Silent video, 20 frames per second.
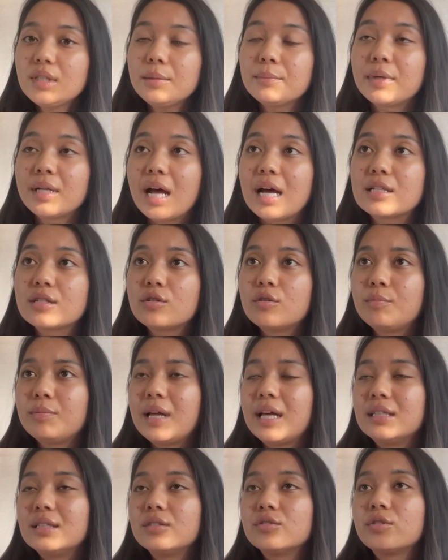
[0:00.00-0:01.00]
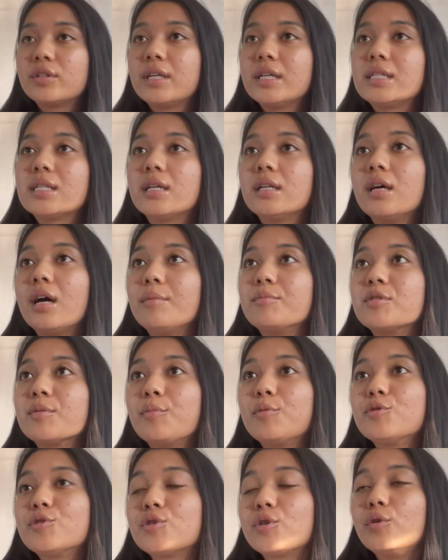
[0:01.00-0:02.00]
But as I planned this okay, I'm
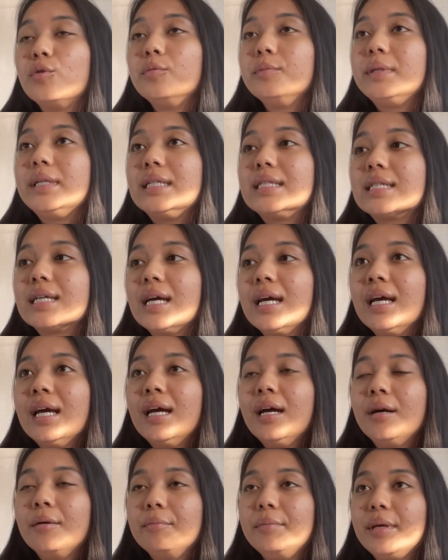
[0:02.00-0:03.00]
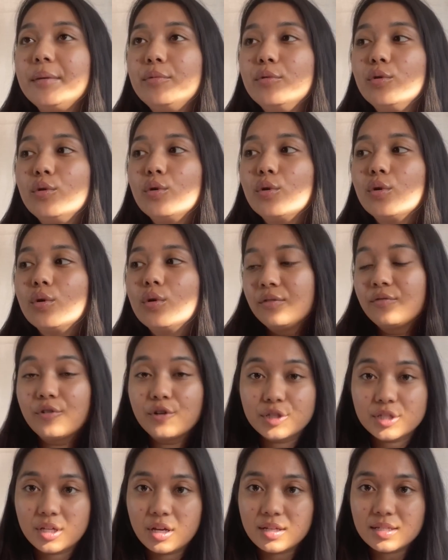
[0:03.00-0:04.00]
supposed to go meet Bebu's
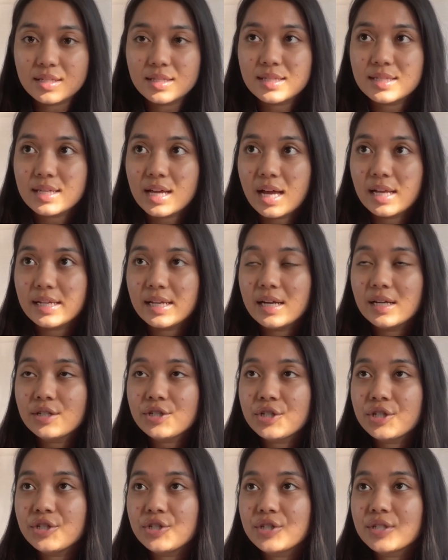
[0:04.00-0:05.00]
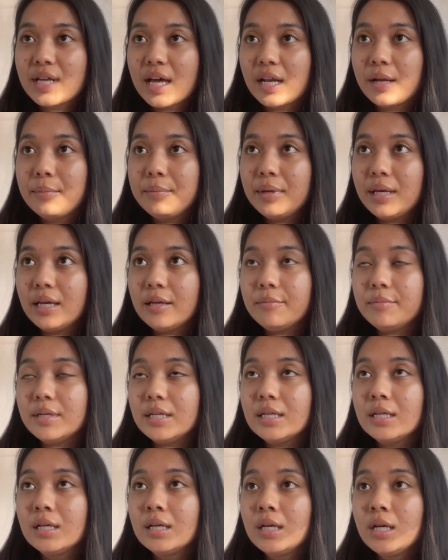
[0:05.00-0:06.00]
first cousin Sanya. She just had a
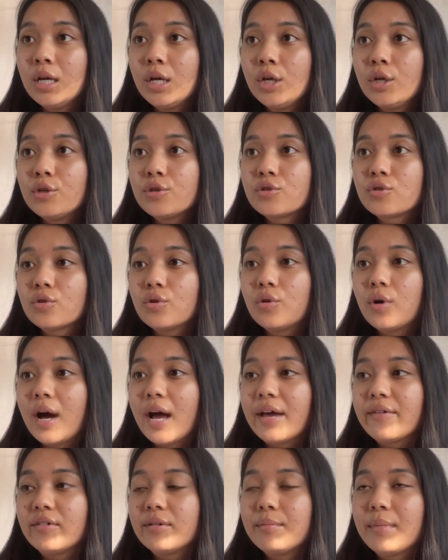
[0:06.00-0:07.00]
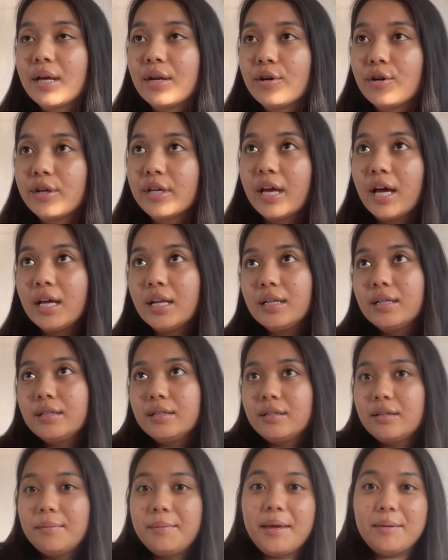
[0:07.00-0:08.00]
baby, so I haven't met her yet,
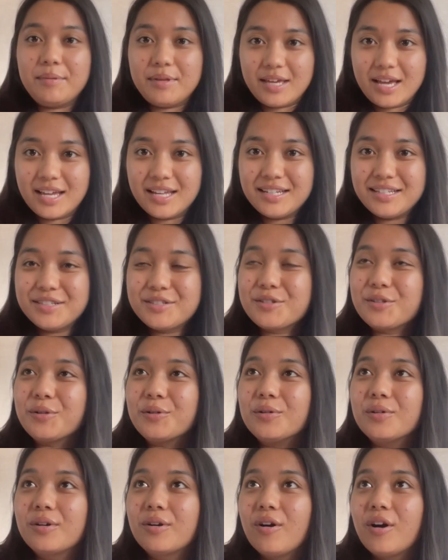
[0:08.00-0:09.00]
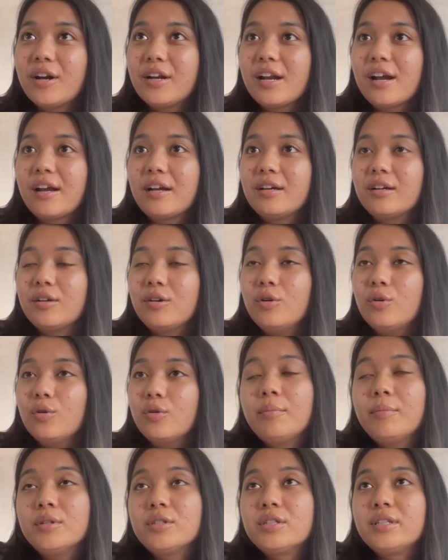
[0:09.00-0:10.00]
the baby yet. So Gar and I are gonna
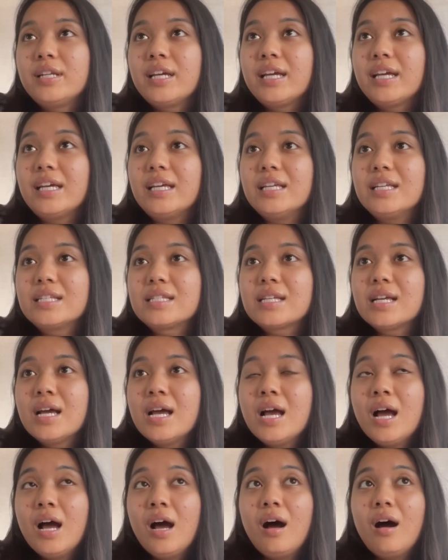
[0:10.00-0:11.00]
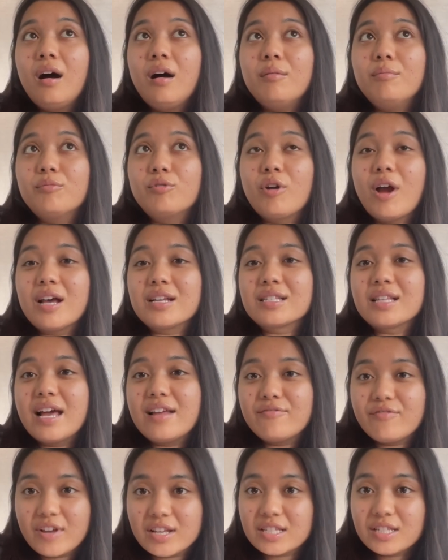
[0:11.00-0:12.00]
go. But today is
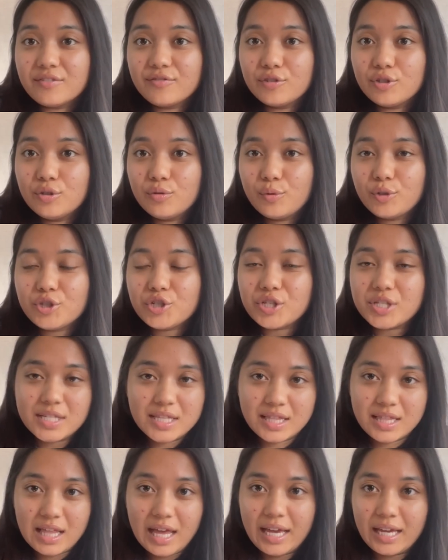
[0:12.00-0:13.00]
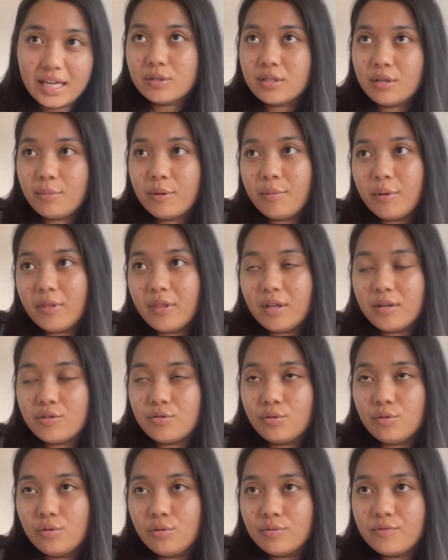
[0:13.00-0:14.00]
Grassland Festival, which is like Sabi Bandha
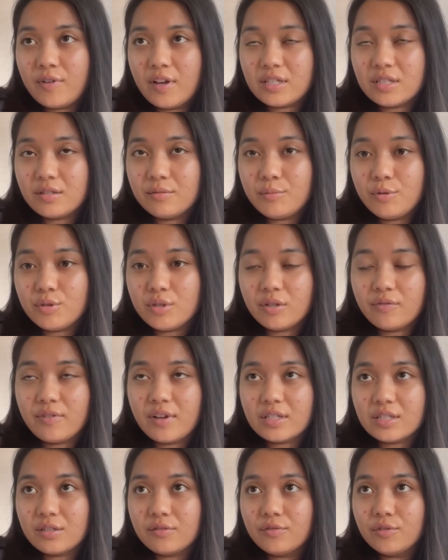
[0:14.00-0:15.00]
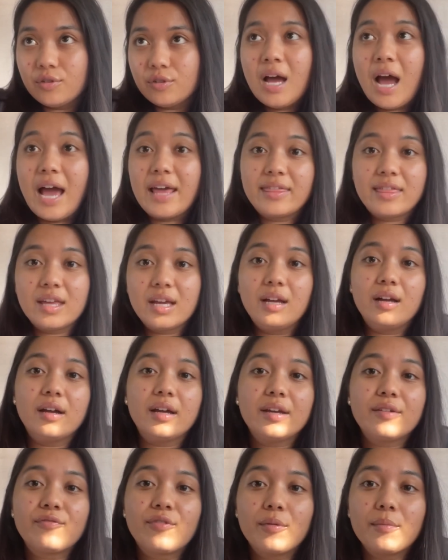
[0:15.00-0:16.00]
Tulo Festi music festival. I think,
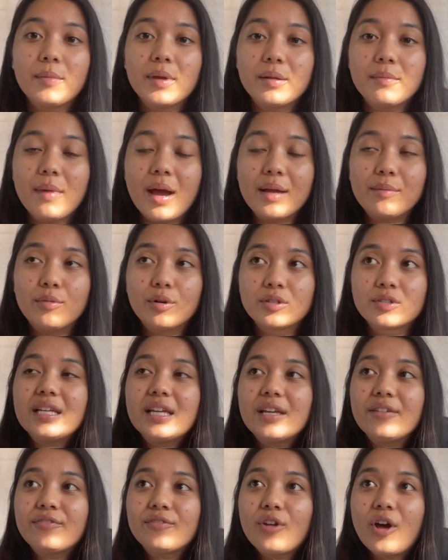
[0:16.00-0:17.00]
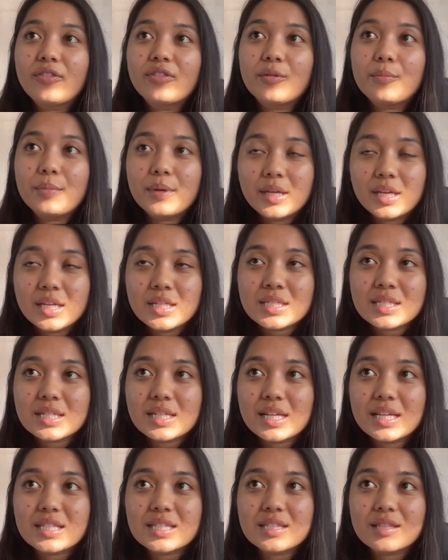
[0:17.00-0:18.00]
right, from in my books, if not the biggest,
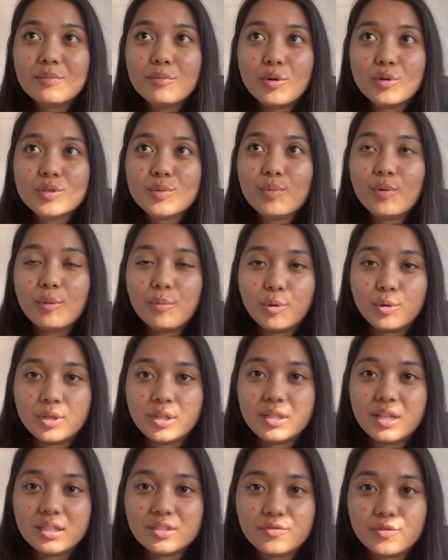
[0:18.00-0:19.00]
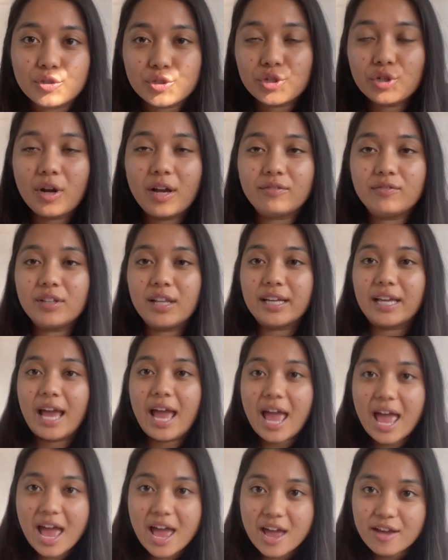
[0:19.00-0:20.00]
it's the most promoted. That's for sure. I feel like
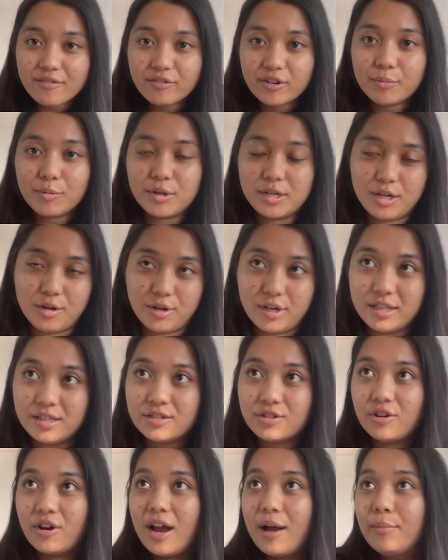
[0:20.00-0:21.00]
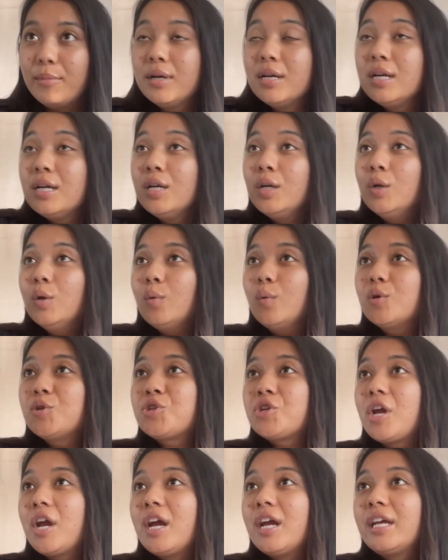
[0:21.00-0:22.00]
everybody on Instagram was
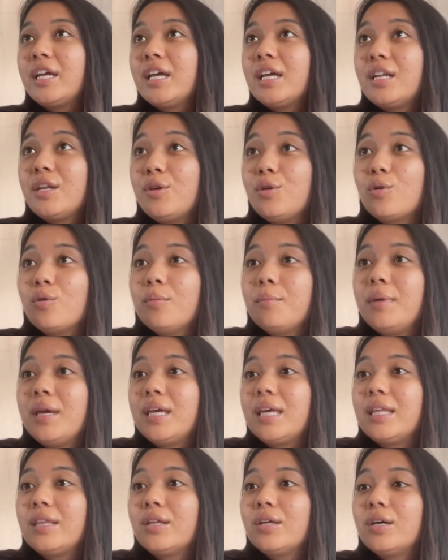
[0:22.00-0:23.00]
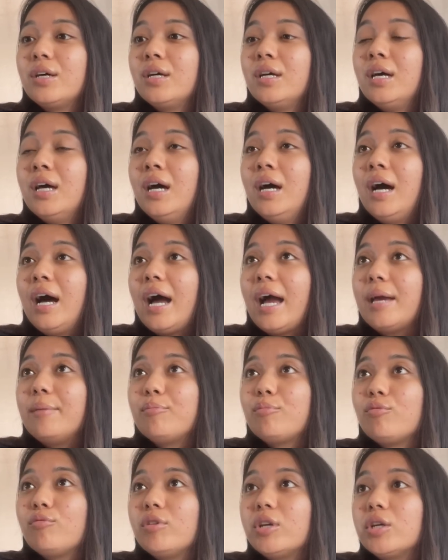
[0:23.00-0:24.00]
sharing it, you know, making the
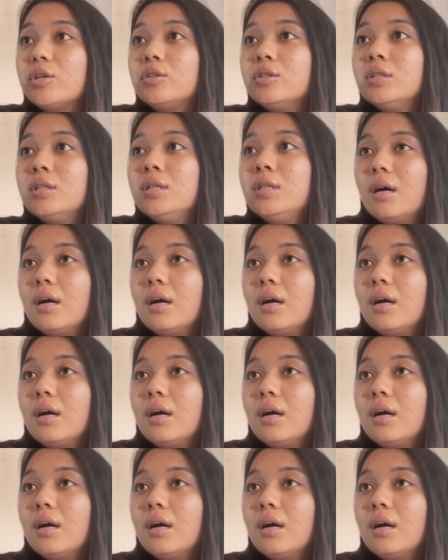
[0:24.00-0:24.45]
hype real.